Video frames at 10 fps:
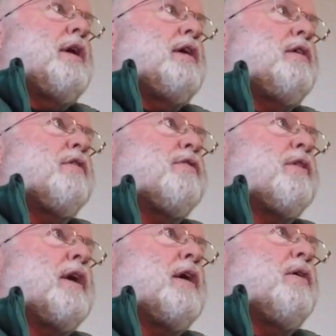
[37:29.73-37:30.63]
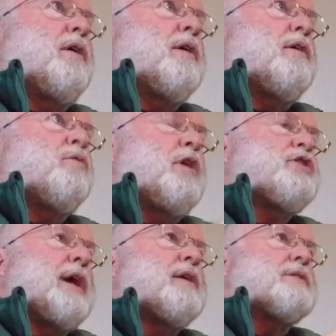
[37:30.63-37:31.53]
if what
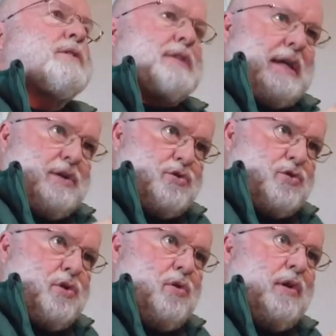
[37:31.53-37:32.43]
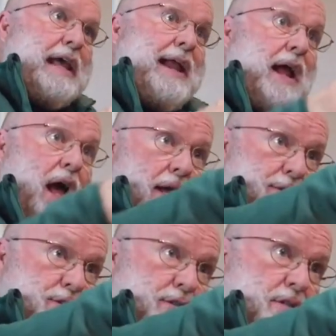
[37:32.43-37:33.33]
Genesis said is true, let
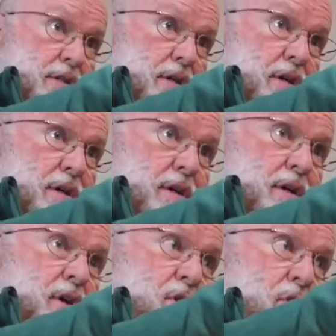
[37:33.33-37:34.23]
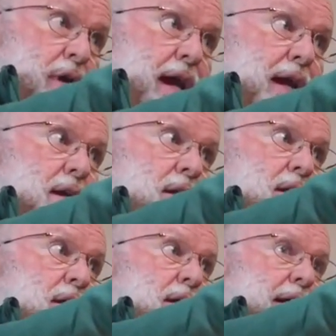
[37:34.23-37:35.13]
us create
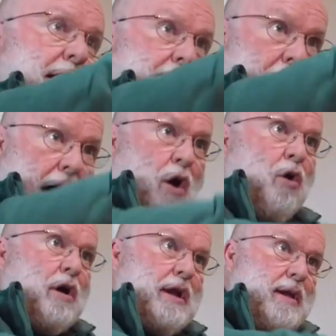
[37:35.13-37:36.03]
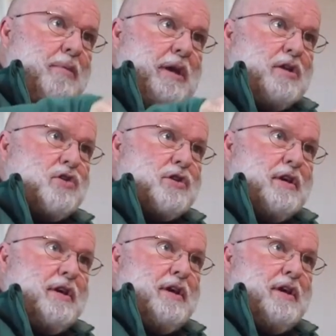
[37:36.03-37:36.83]
in our image.